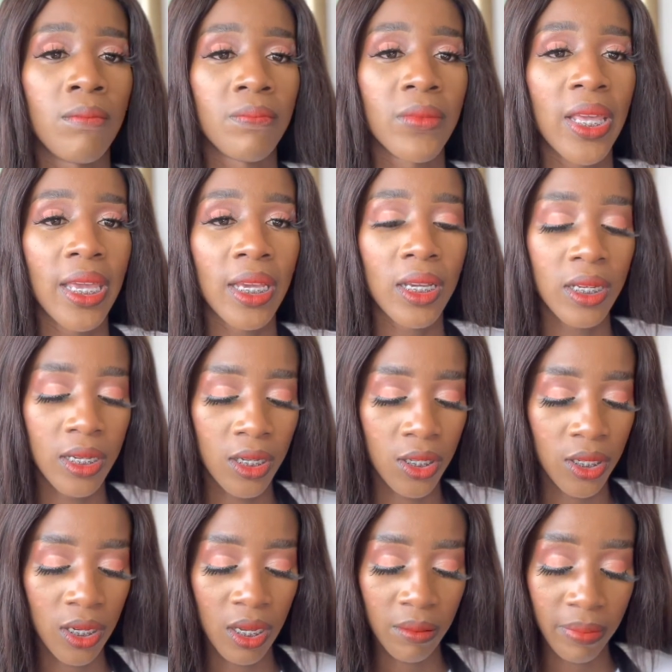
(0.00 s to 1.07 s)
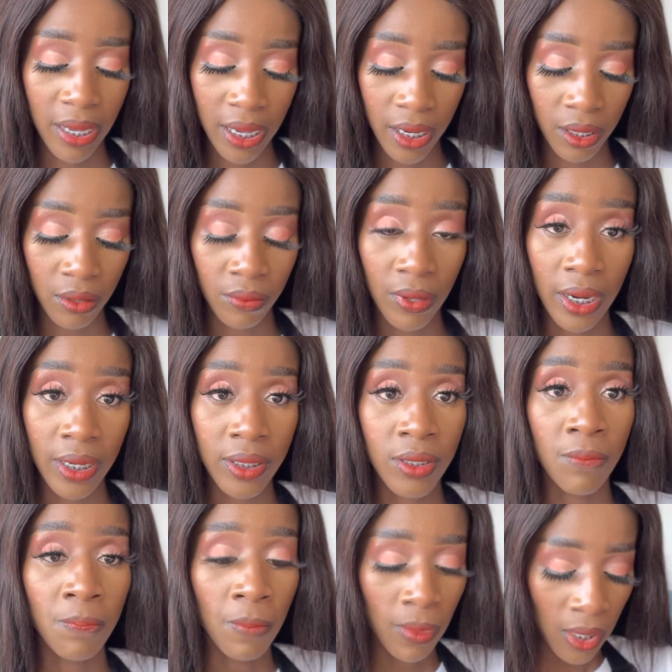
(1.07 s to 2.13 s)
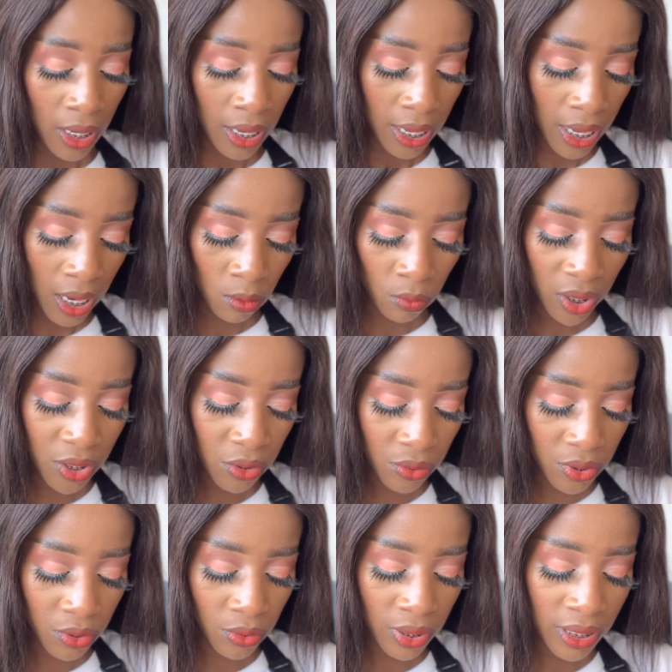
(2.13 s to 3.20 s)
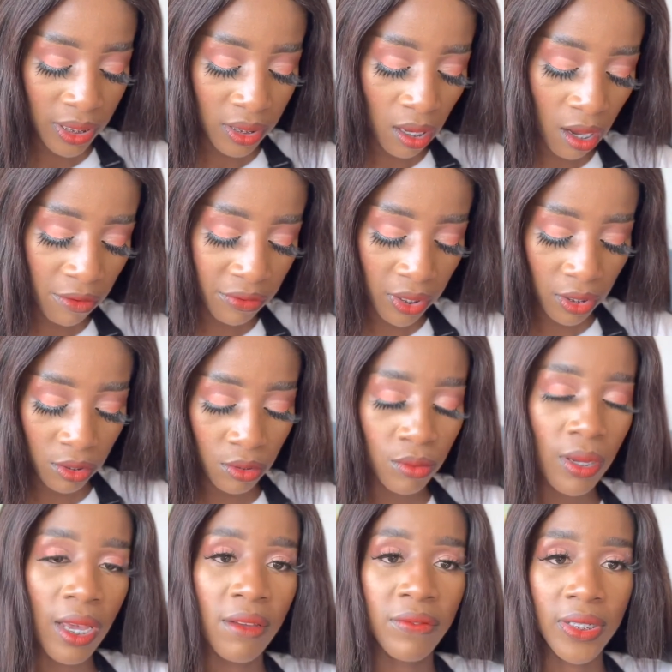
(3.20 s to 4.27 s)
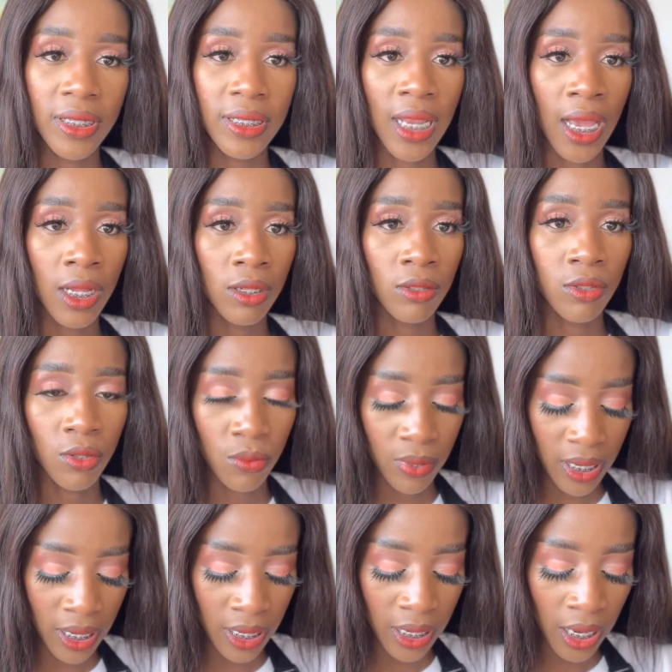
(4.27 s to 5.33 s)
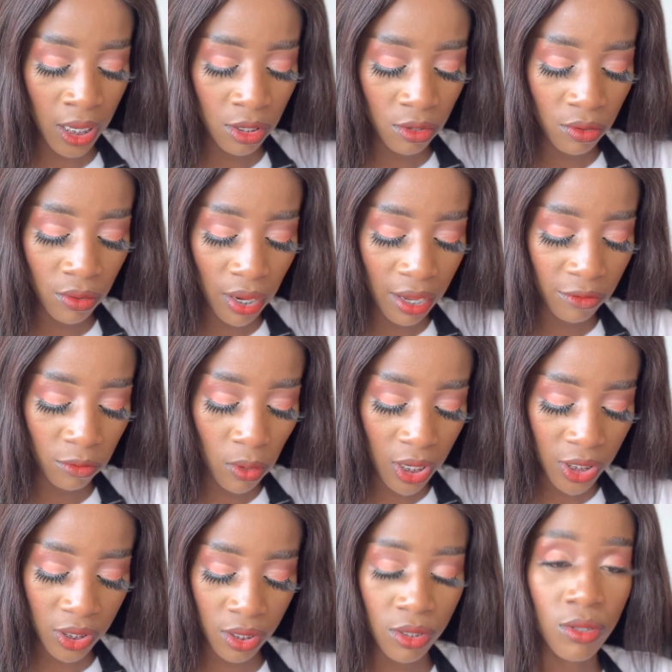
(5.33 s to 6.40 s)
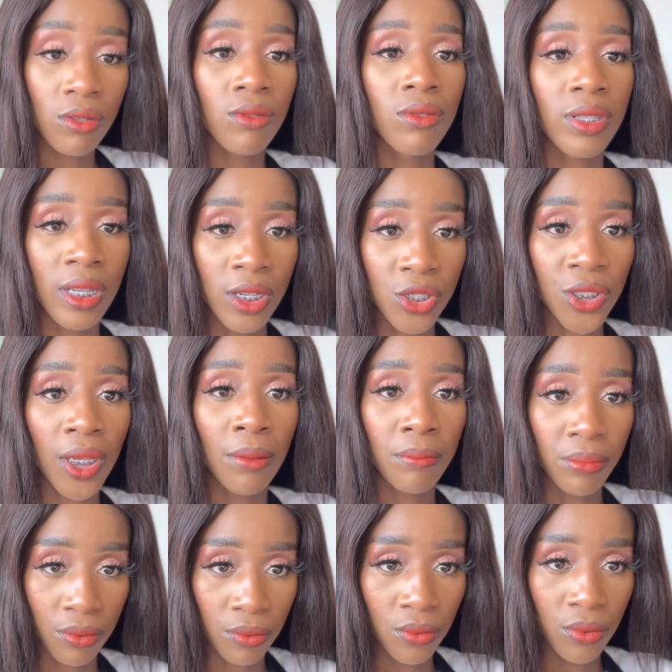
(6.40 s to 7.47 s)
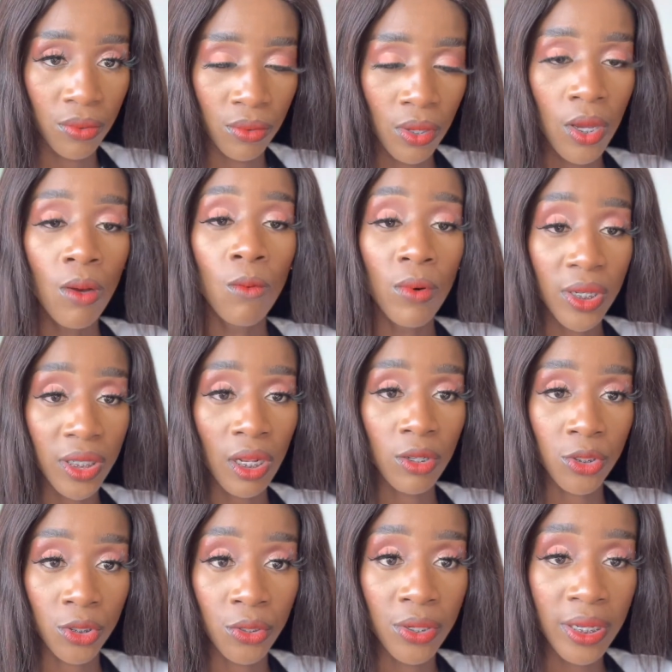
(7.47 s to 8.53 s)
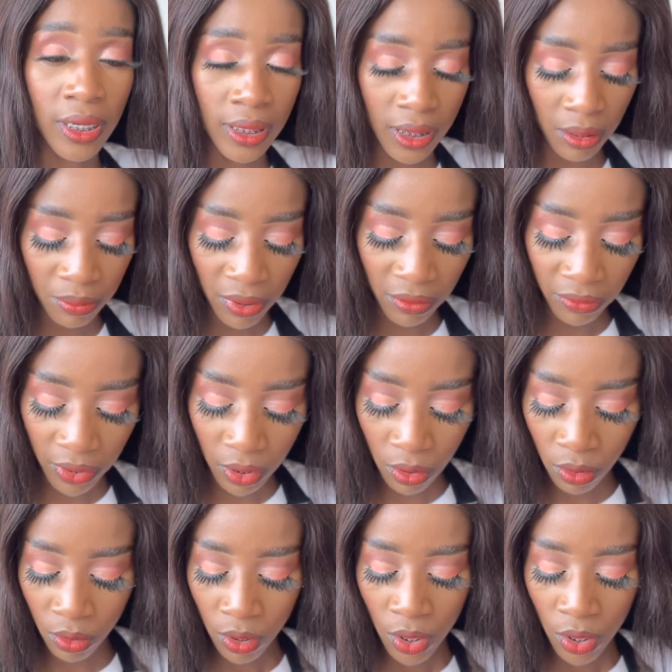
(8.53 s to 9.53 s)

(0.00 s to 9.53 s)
hair conditioning bag, right? And what you would do is, after you have detangled your wig and you have washed it using shampoo, which I'll show you in a separate video,